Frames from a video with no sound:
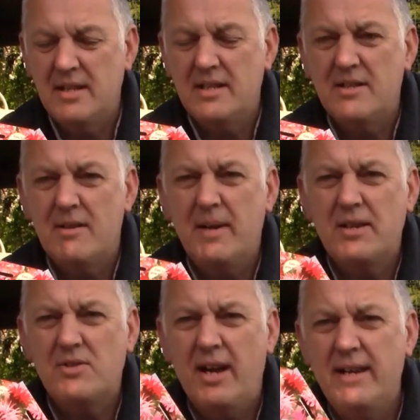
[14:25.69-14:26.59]
so I might
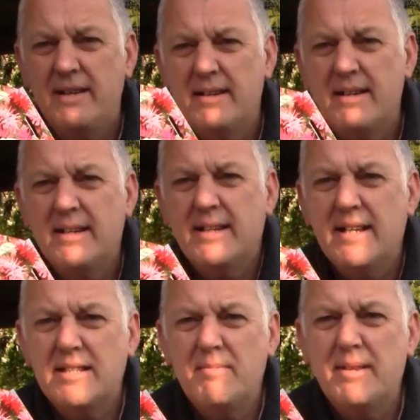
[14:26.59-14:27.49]
try get
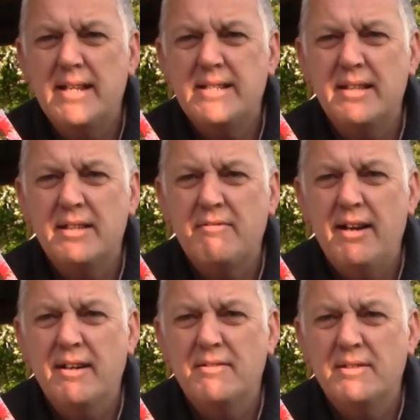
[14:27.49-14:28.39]
some of these in the
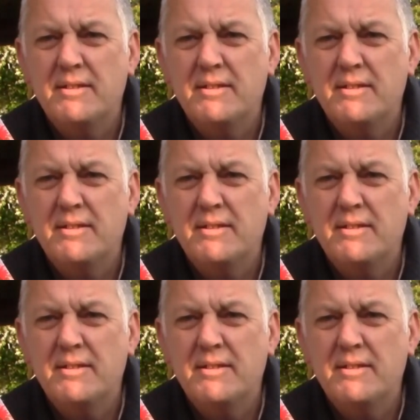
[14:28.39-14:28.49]
ground.